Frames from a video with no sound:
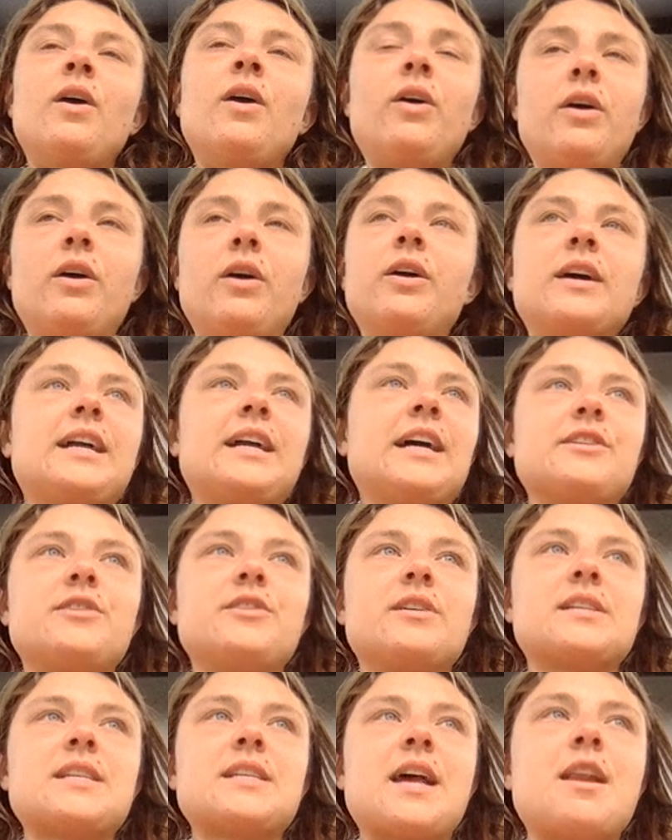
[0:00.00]
Whew, I got
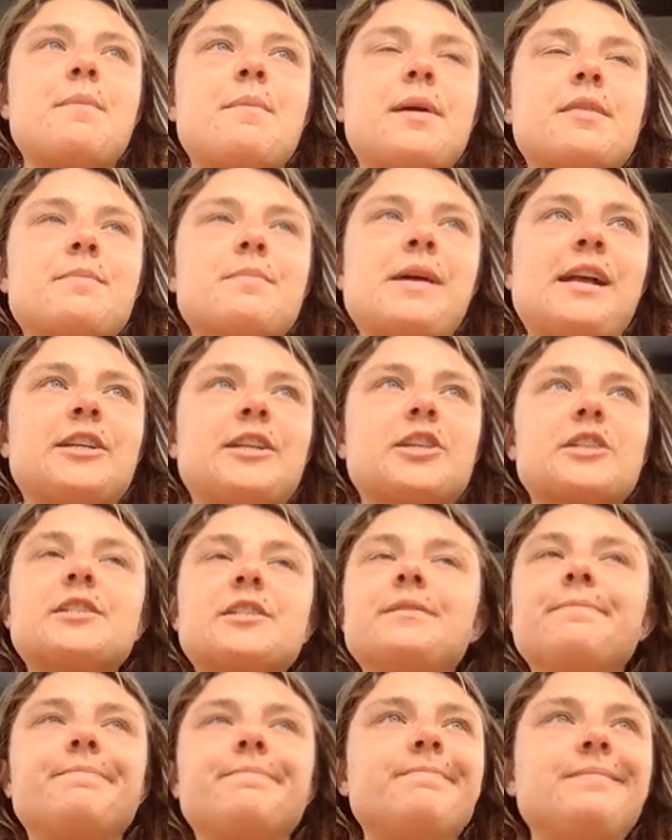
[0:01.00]
so excited about the
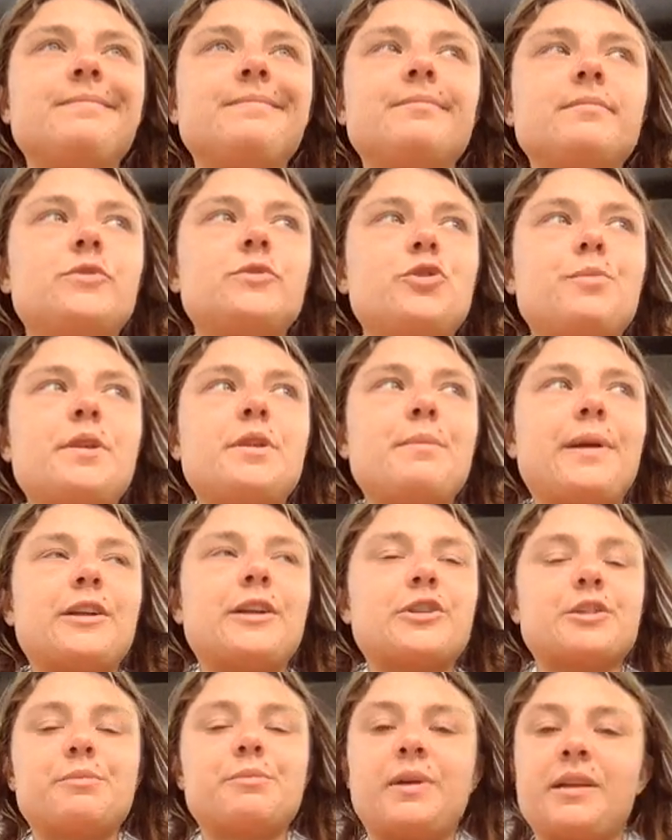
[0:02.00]
magics. Too many
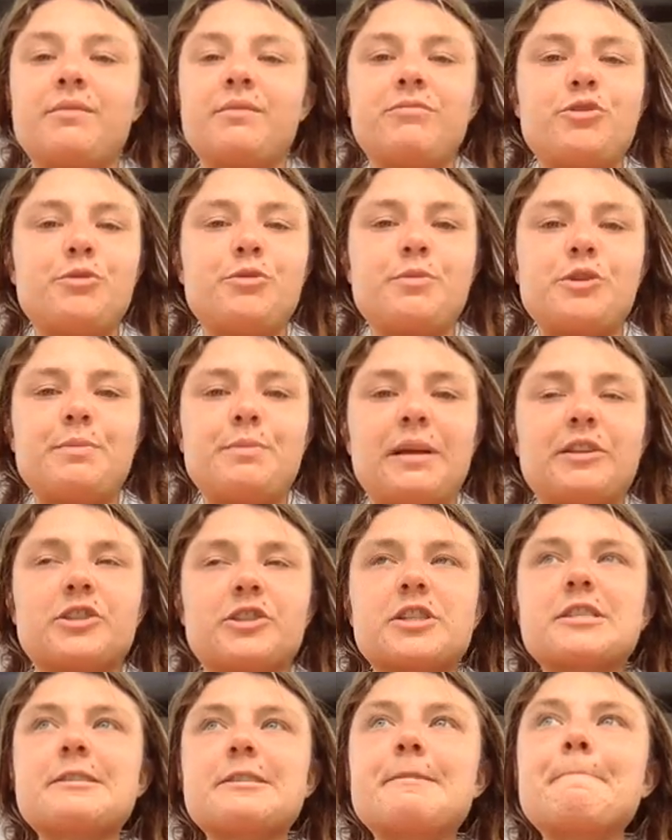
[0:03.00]
magics, man. Too much
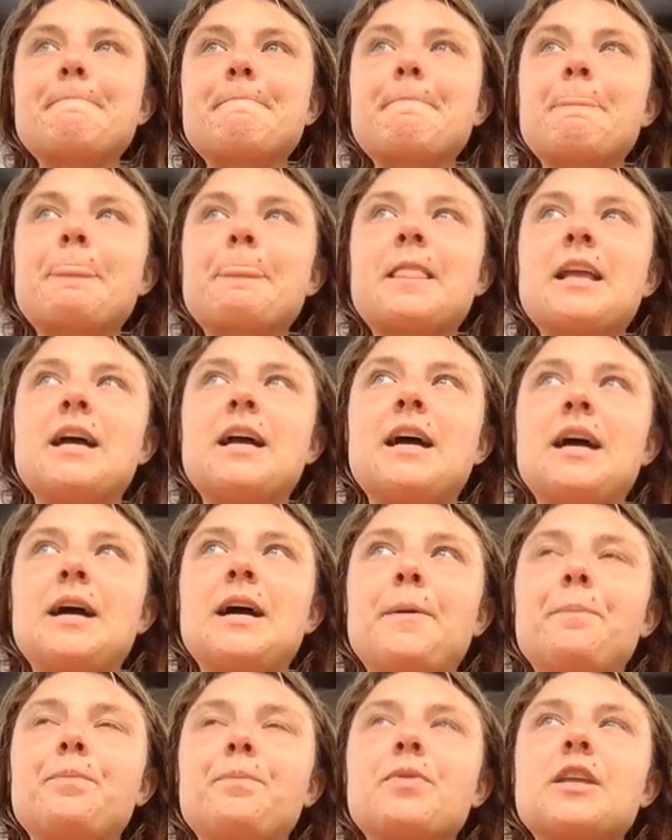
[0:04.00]
magics.
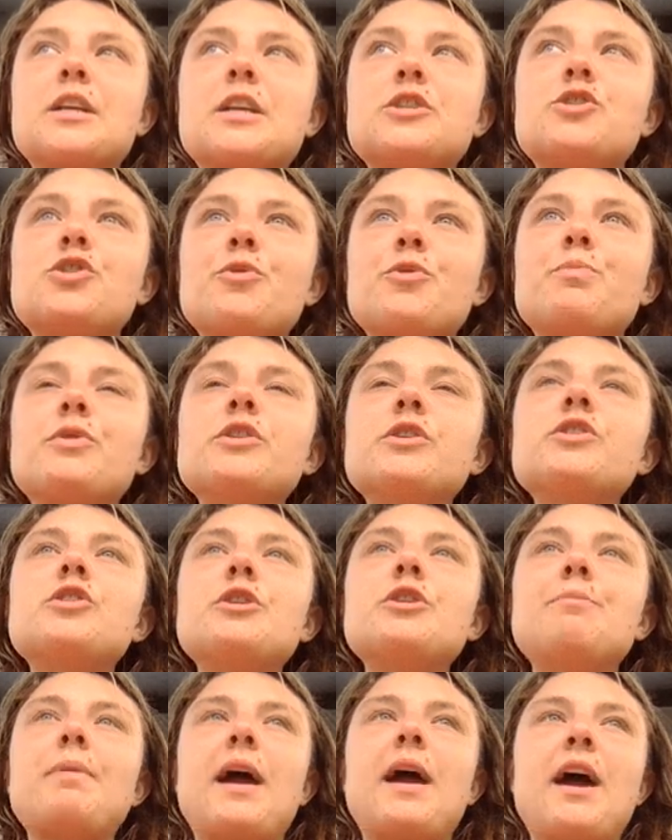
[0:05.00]
So
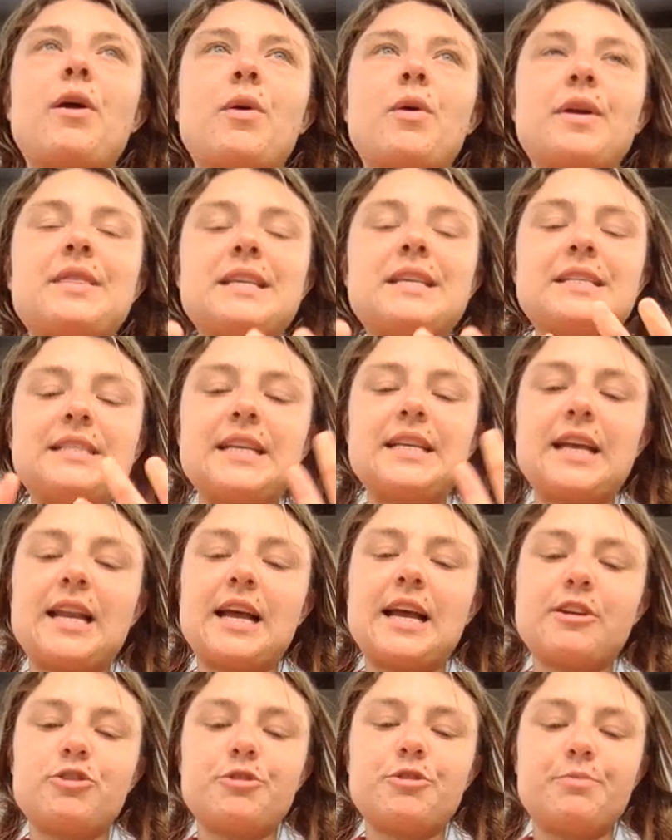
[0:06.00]
personal power, these 10
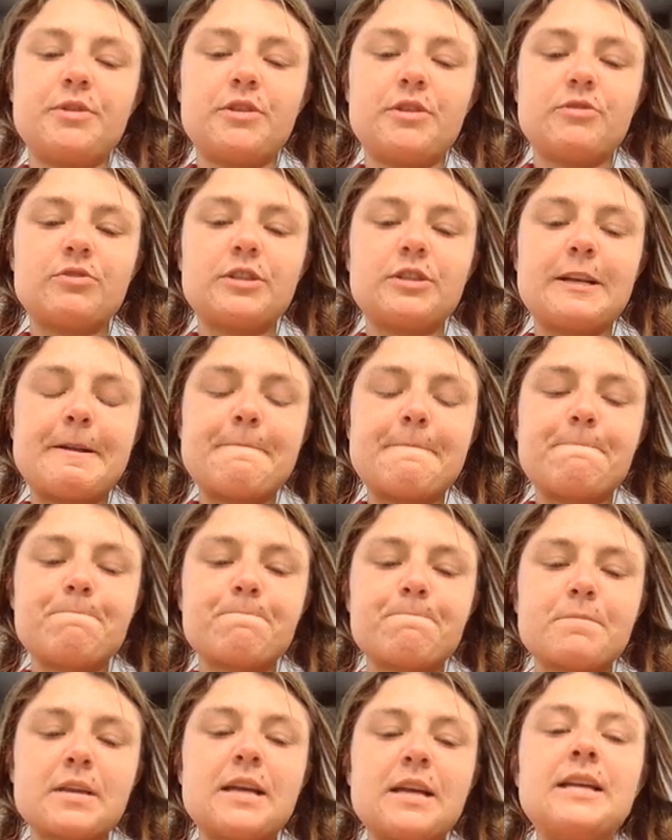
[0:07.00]
attributes.
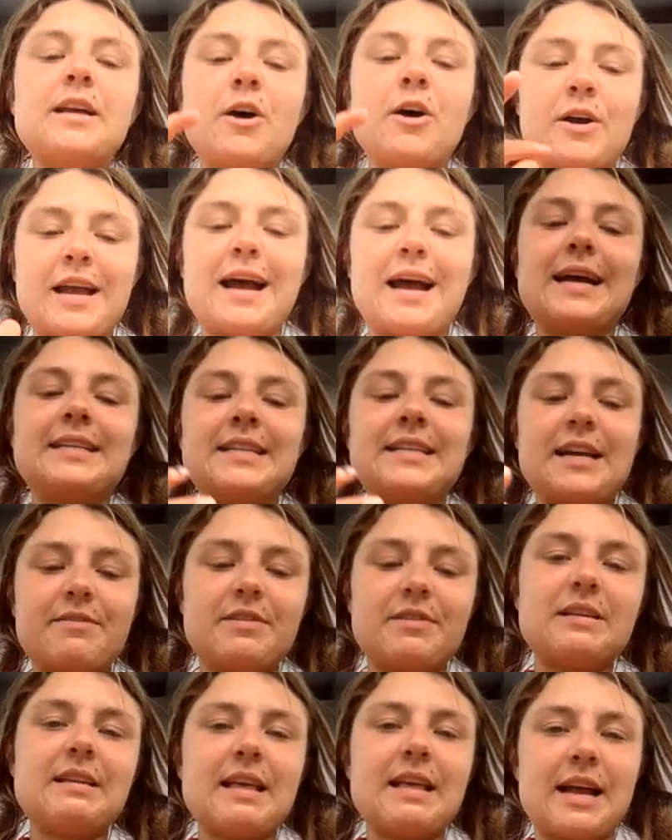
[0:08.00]
Oh yeah, I dive
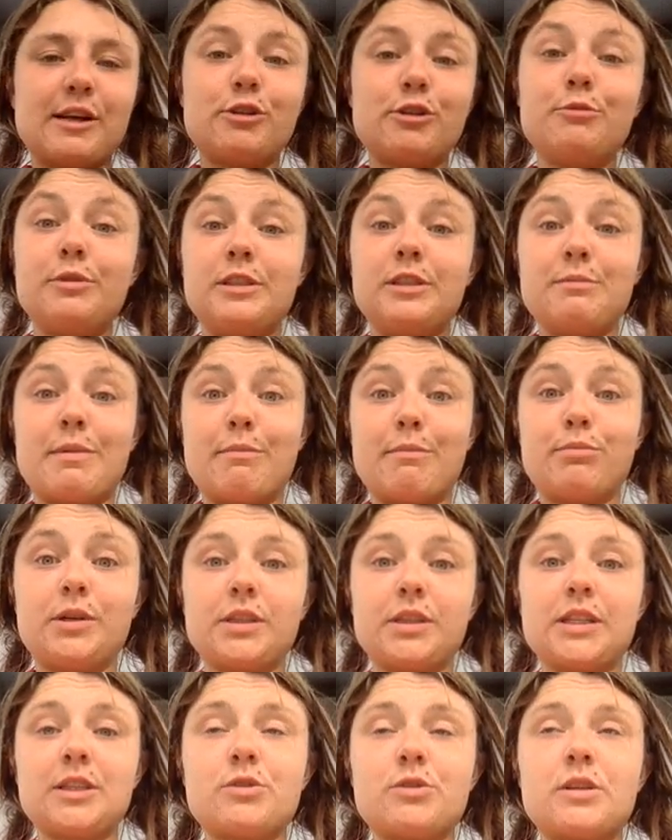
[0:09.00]
into the attributes in my
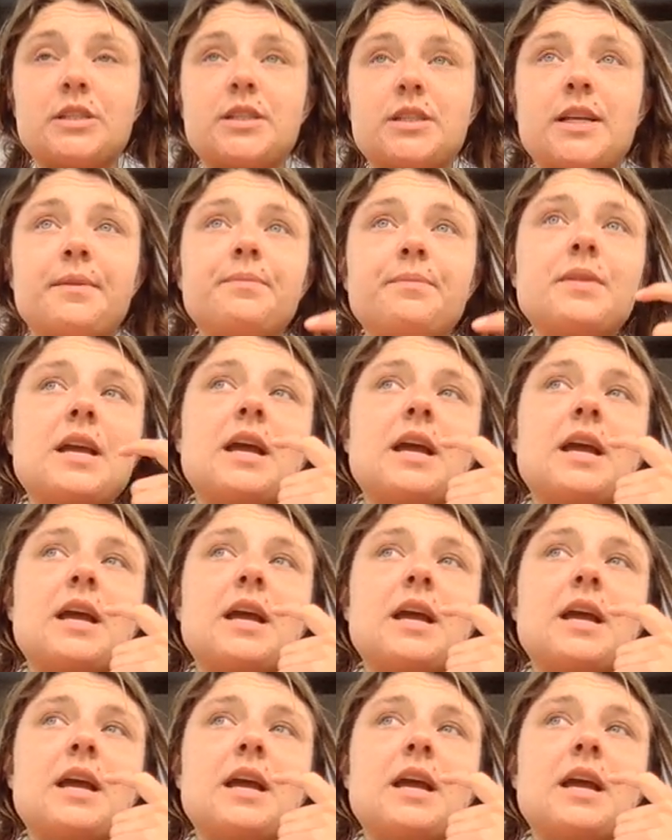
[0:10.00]
book, that's what I was saying.